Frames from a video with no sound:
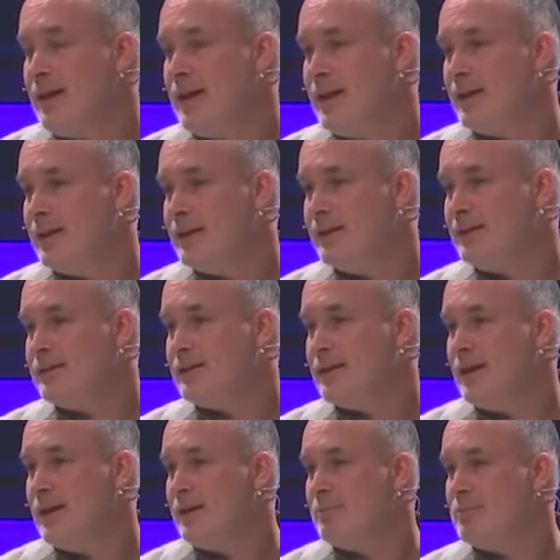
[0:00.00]
And
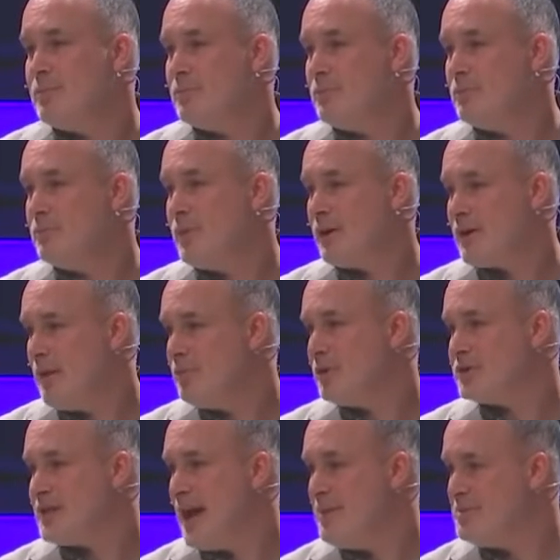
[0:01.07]
a couple
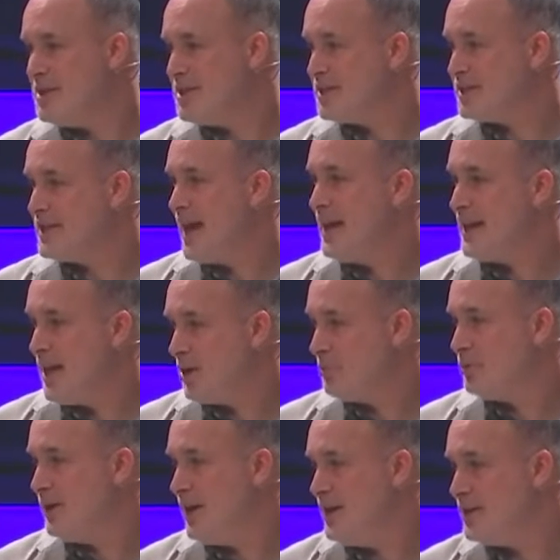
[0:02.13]
of times it stayed out of
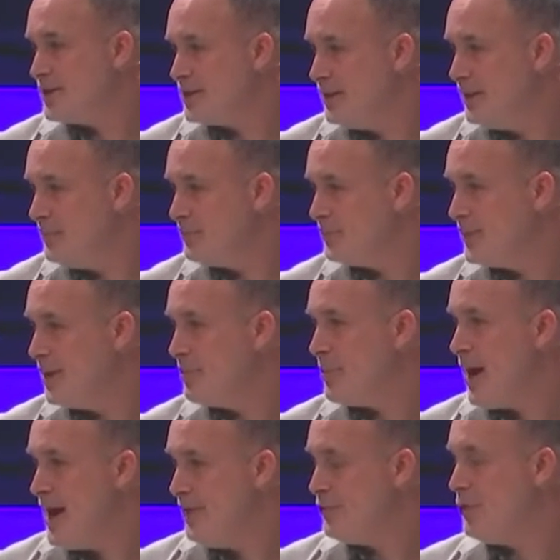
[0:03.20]
place, and the
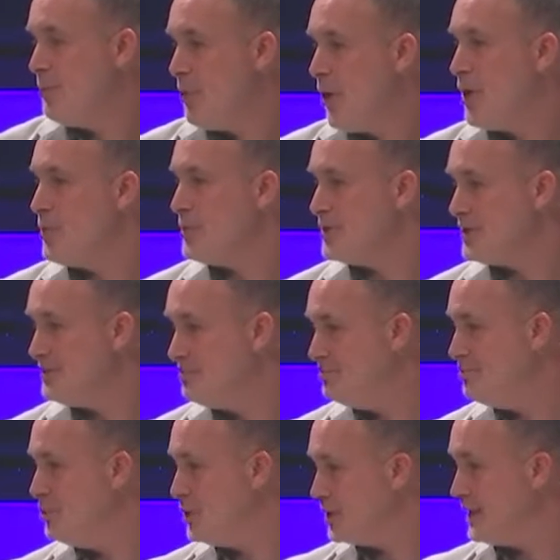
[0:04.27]
painful part
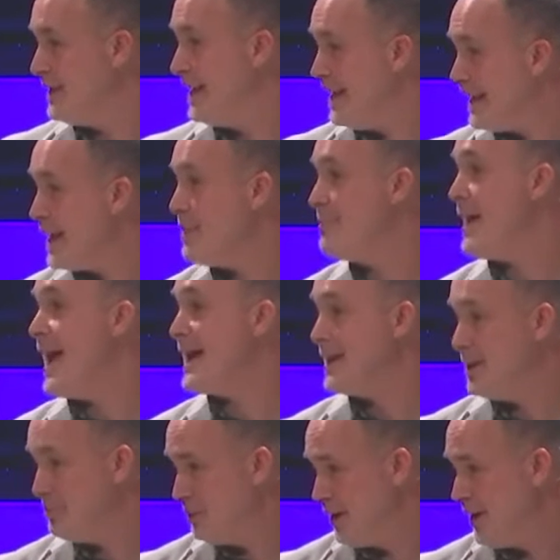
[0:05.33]
was getting it
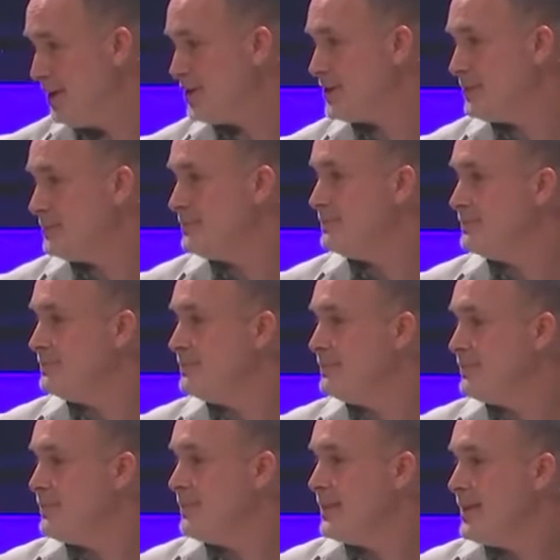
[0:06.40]
back in place.
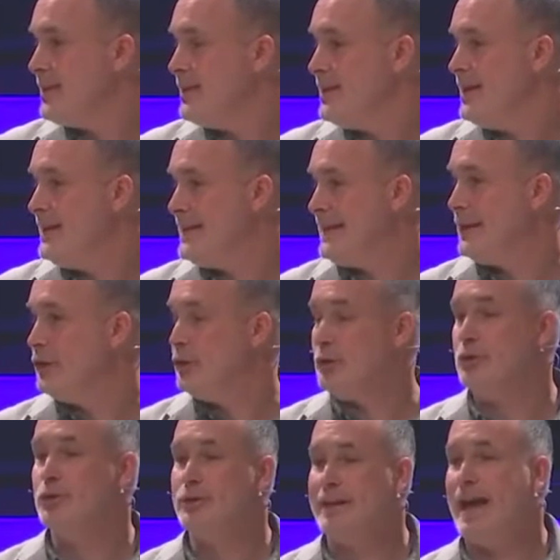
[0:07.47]
It didn't
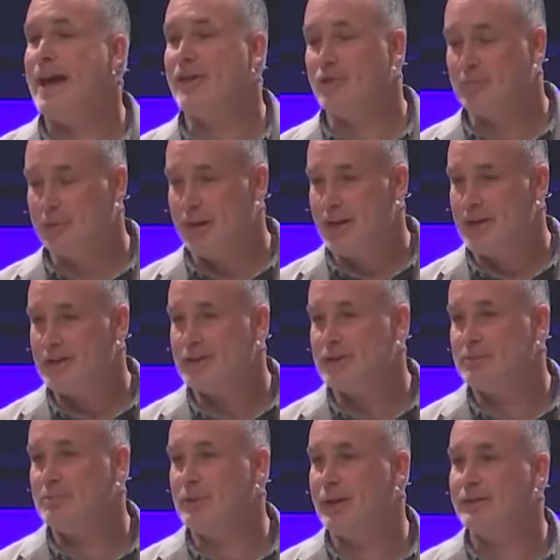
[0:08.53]
look good out of
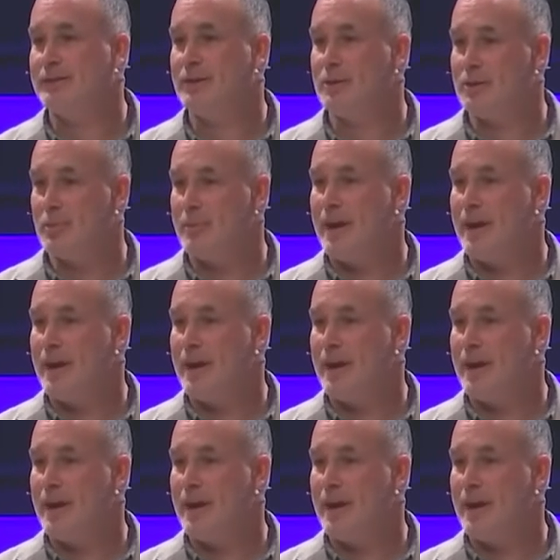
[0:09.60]
place, but the